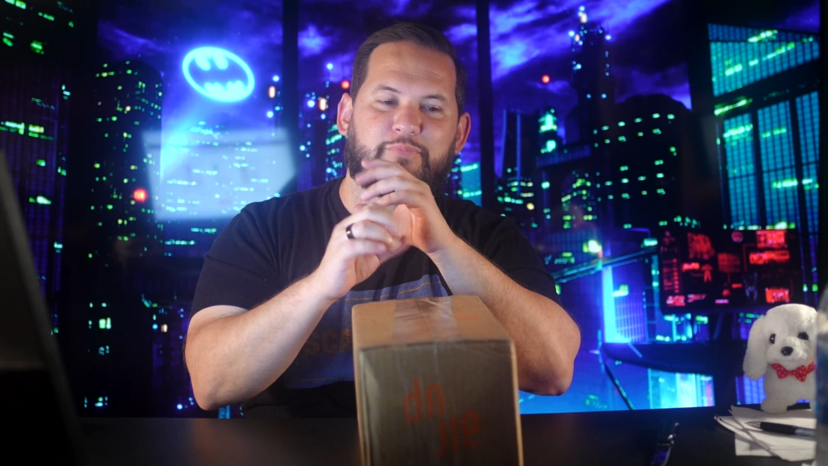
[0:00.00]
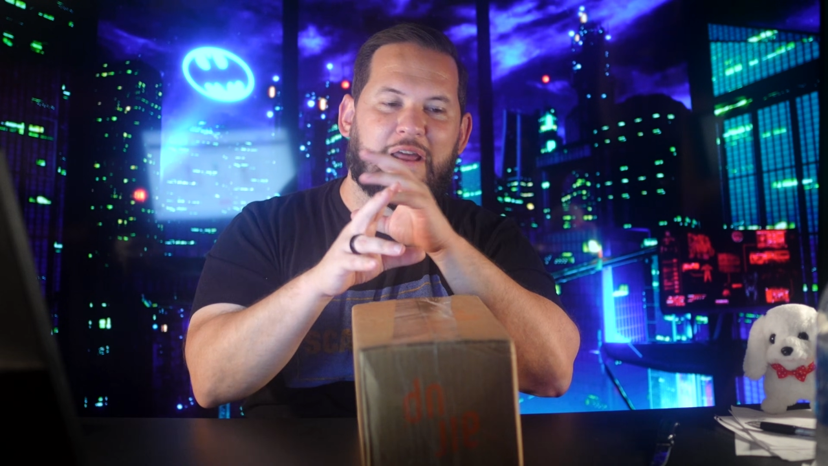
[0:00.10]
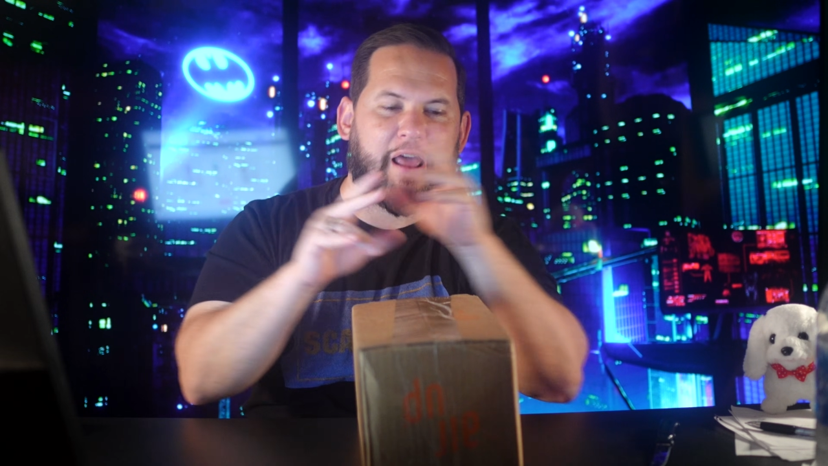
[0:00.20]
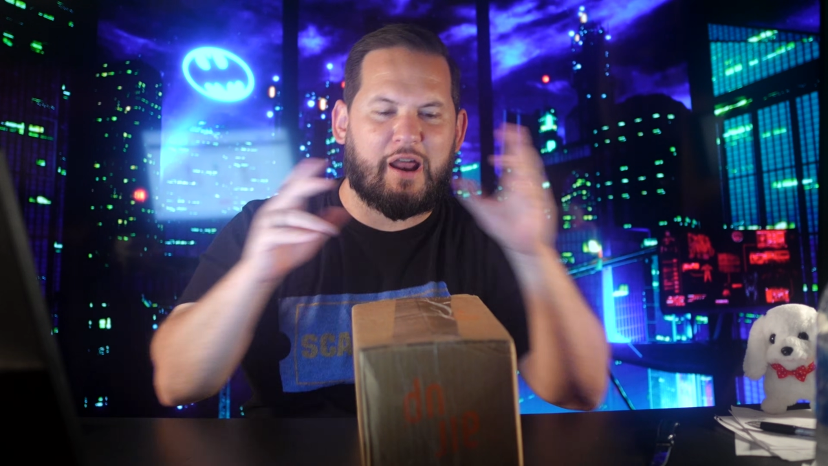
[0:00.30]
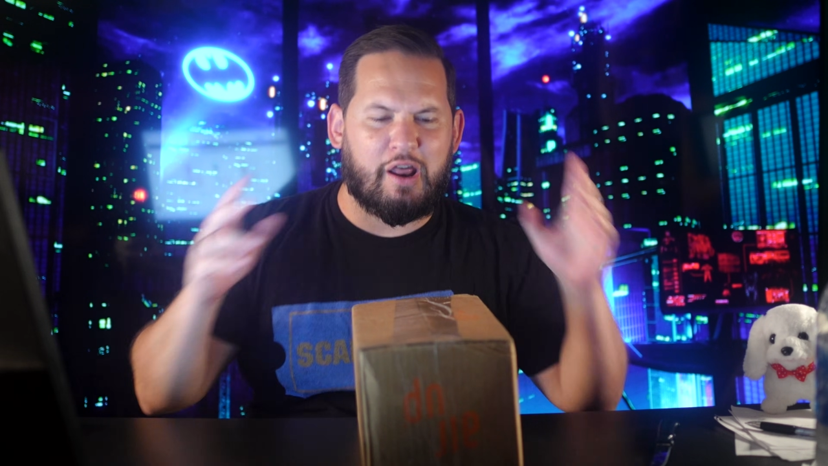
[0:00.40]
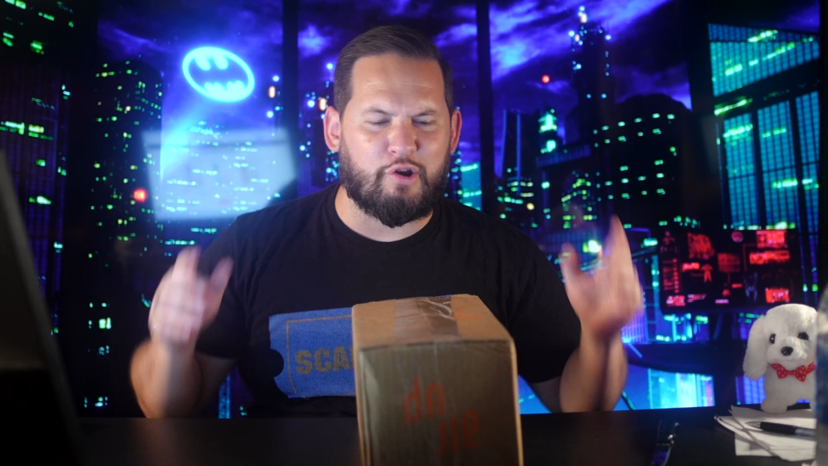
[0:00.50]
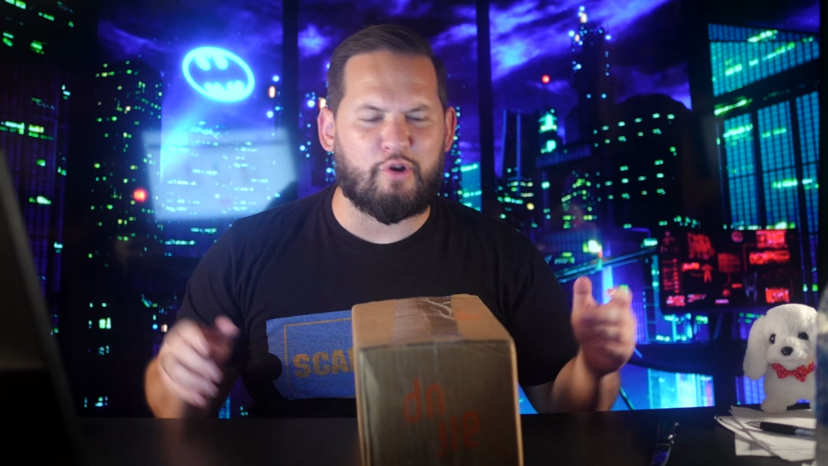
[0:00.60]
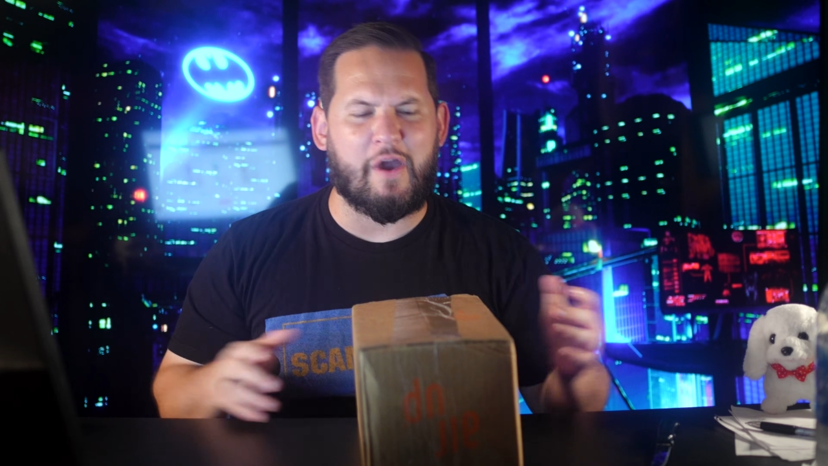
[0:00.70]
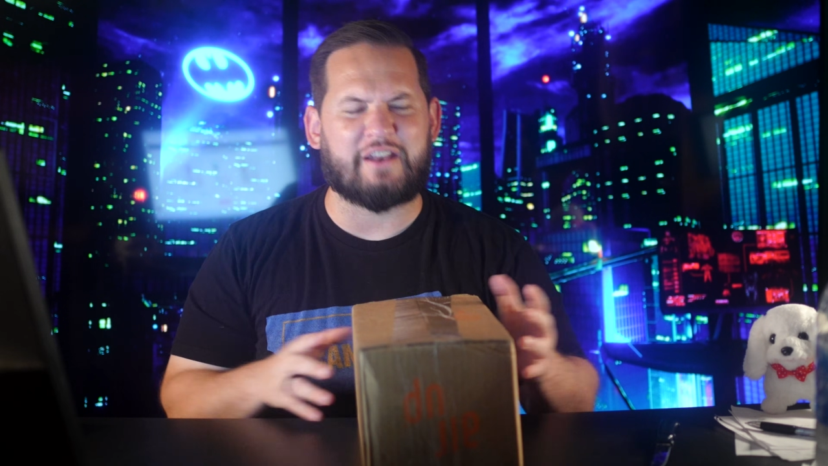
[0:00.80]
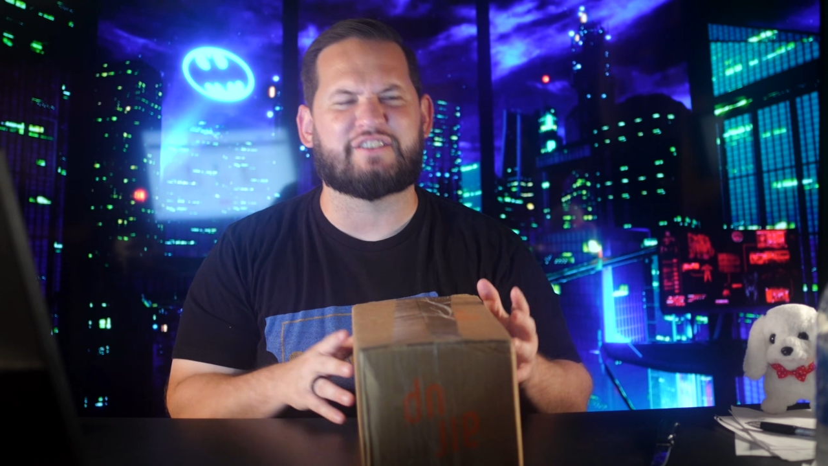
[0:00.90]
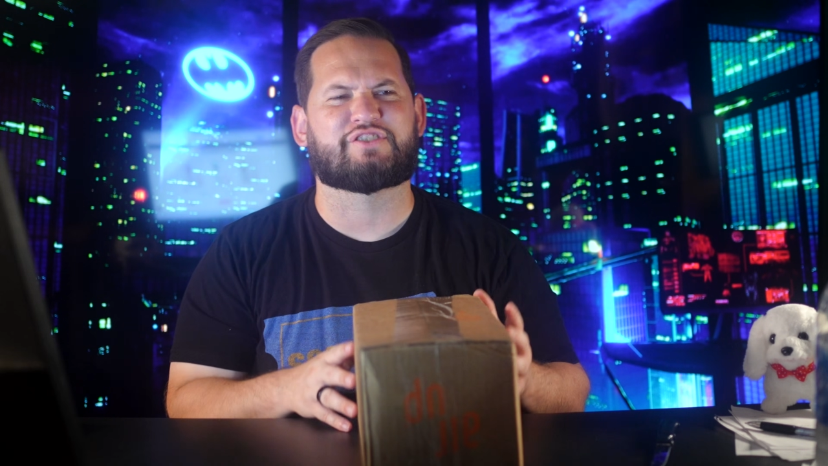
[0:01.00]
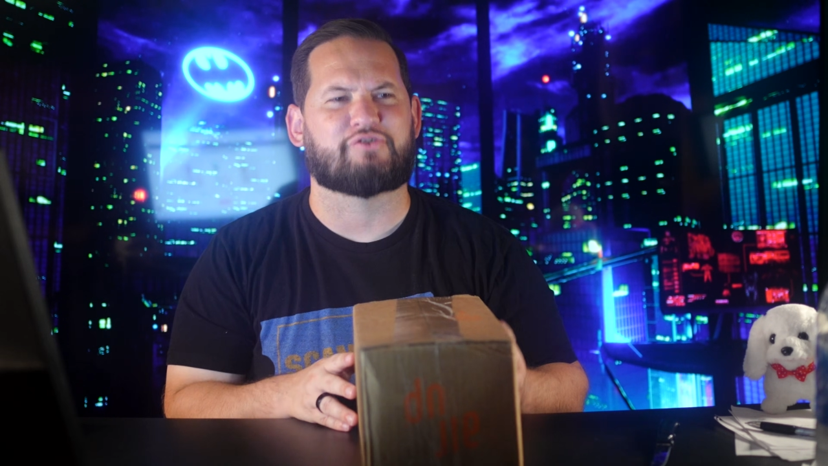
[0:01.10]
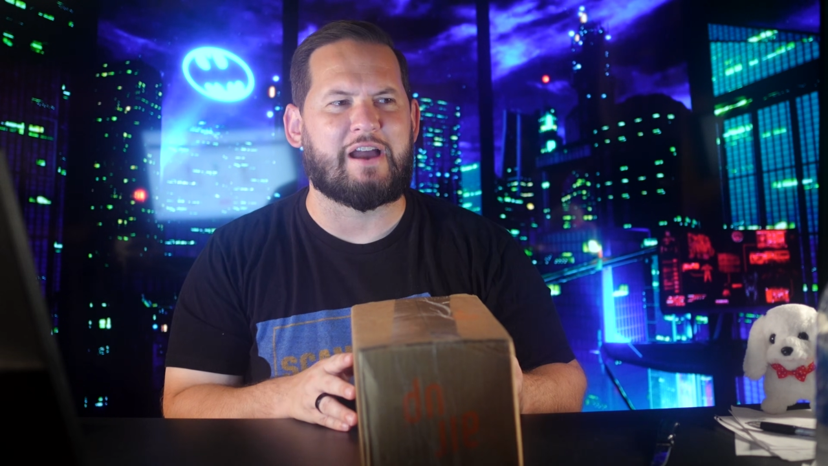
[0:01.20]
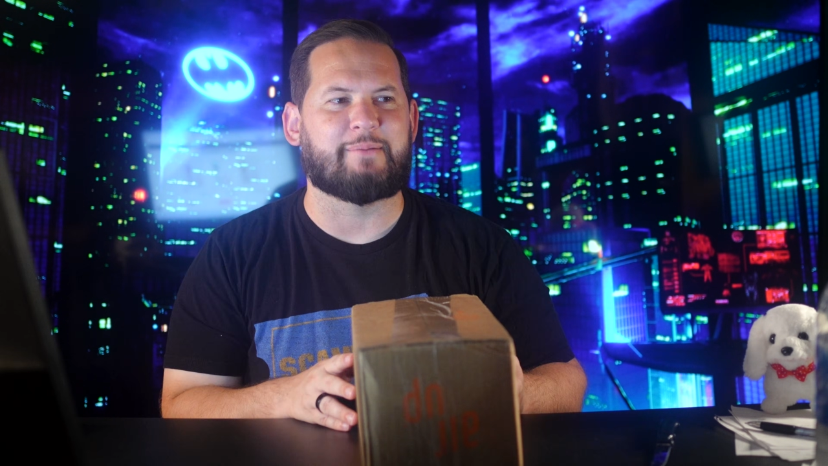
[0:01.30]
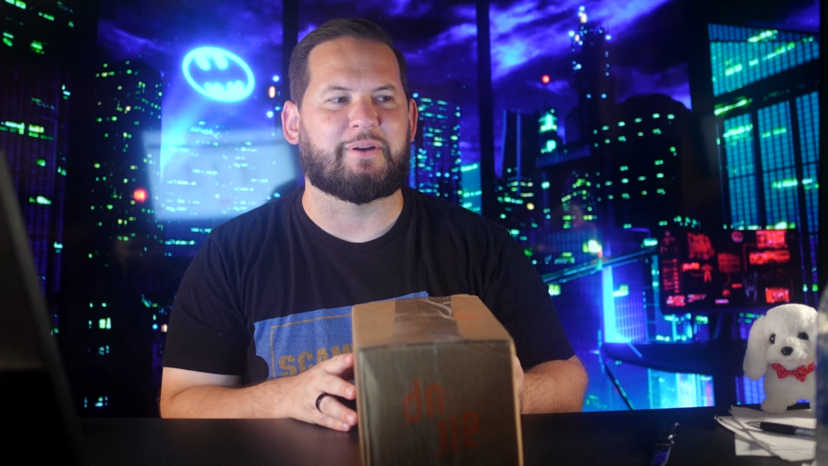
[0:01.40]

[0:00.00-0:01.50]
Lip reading: I don't know how to describe